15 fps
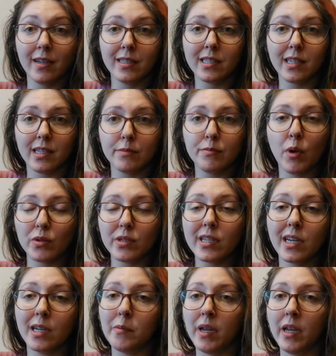It's, it's mostly
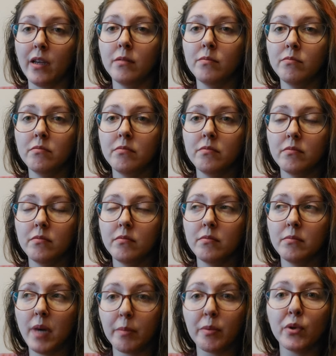going to be
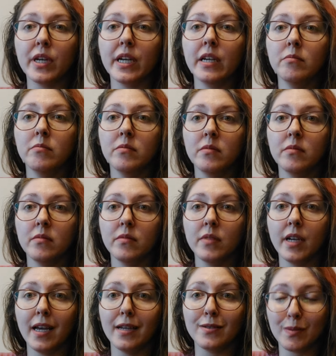peppery
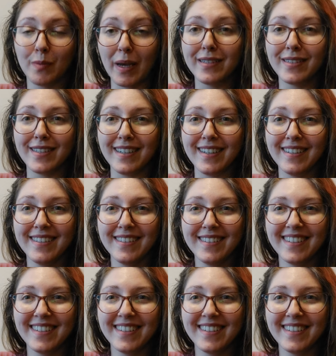and spicy.